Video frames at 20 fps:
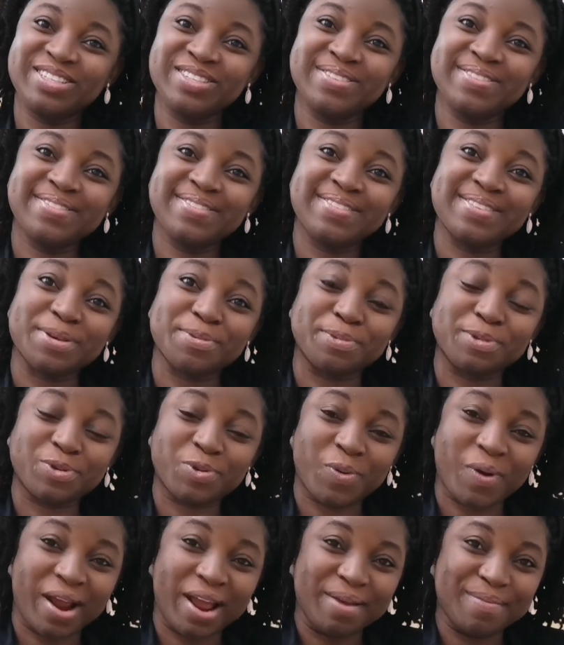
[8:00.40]

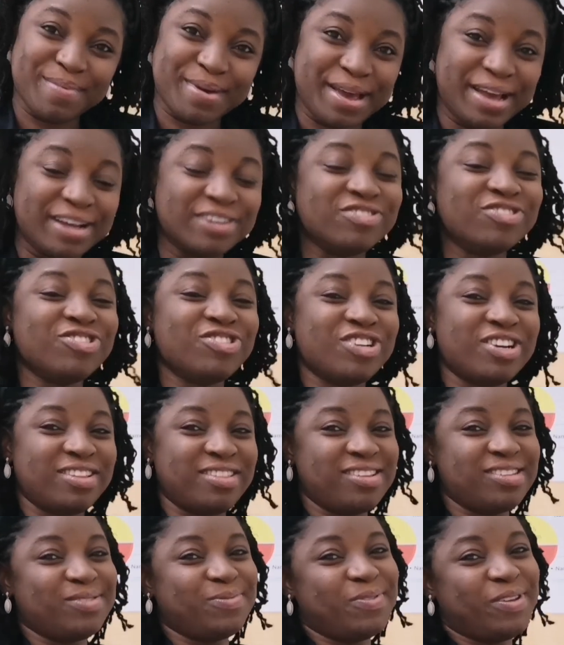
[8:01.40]
subscribe, and share
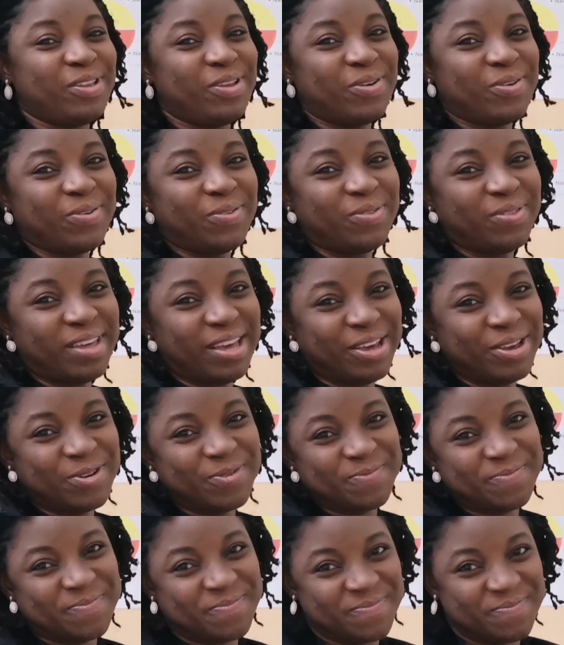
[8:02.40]
this video. Thank
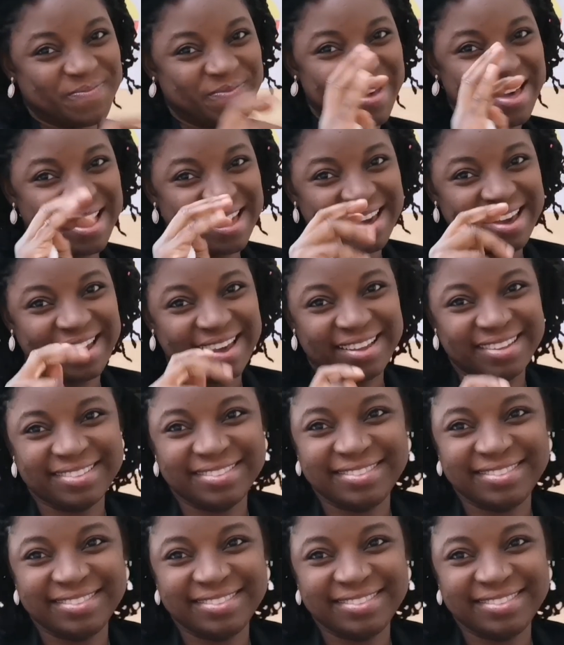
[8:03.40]
you. Bye.